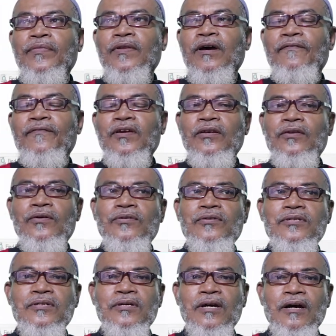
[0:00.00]

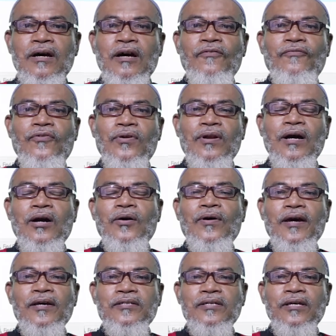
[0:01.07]
videos, and for now
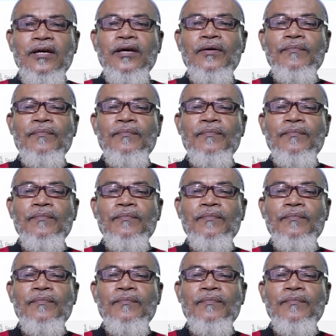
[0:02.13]
I say